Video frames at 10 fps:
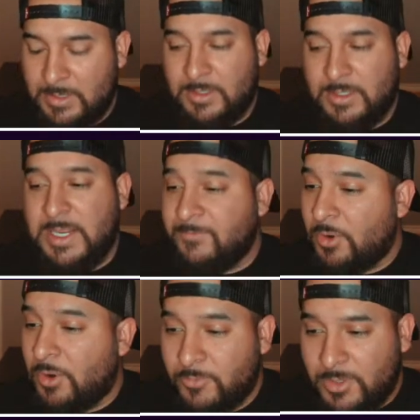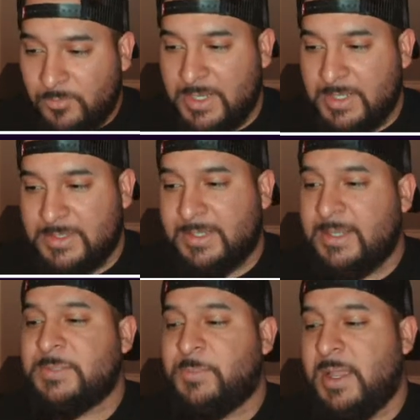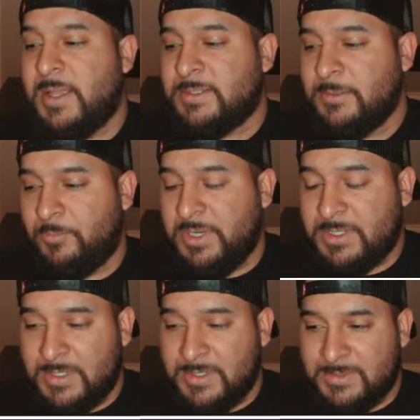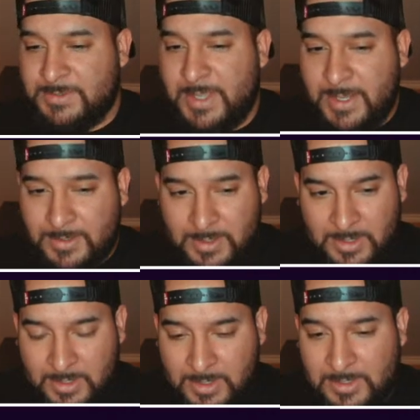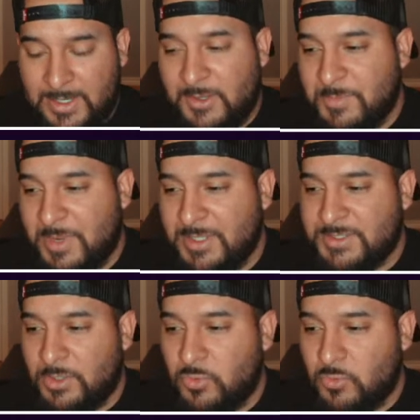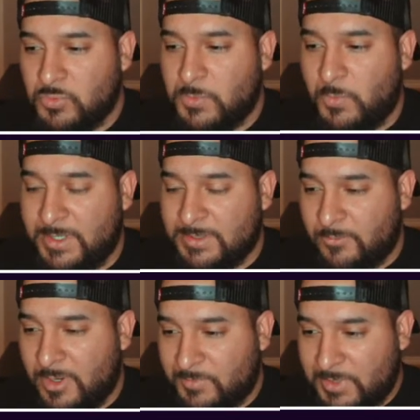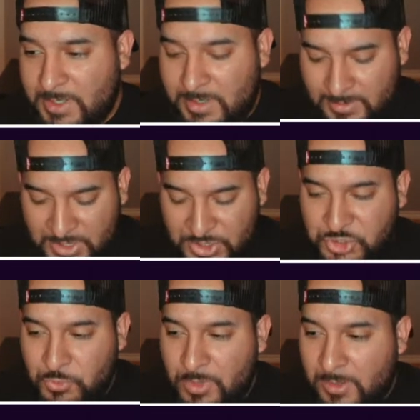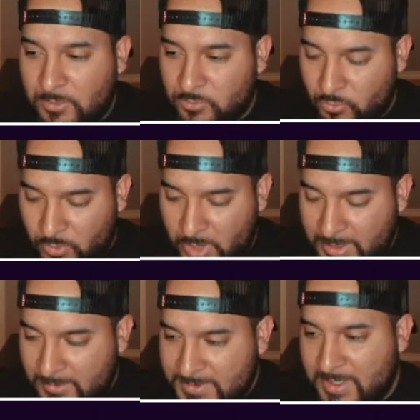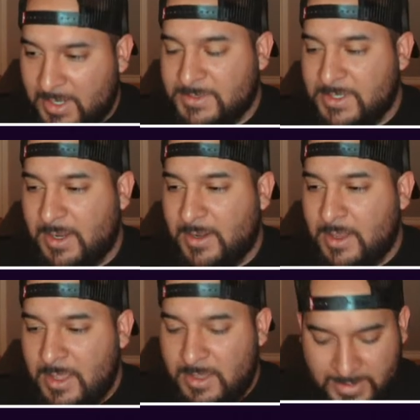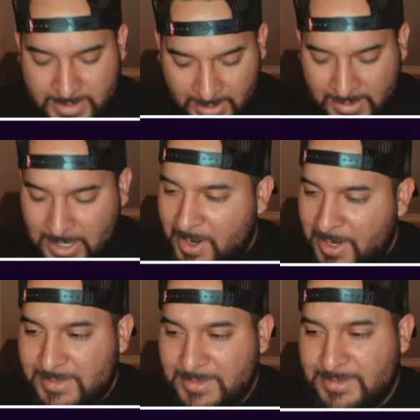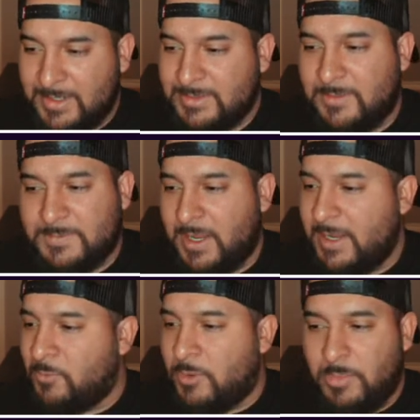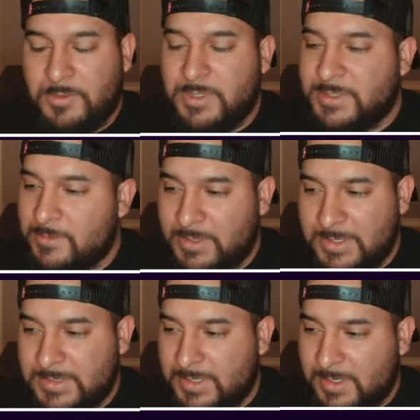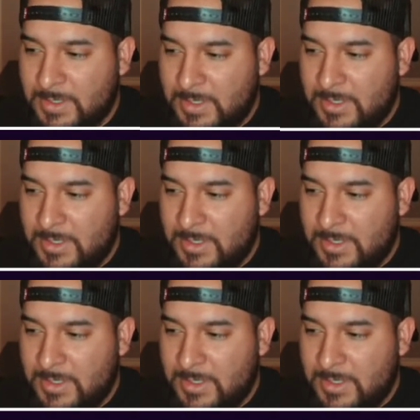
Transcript: Even on run plays, I guess pass, because that allows my zones, when it's a run play, they shoot out right out to the outside. And then I got my inside stuffs. I ain't worried about nothing on the inside.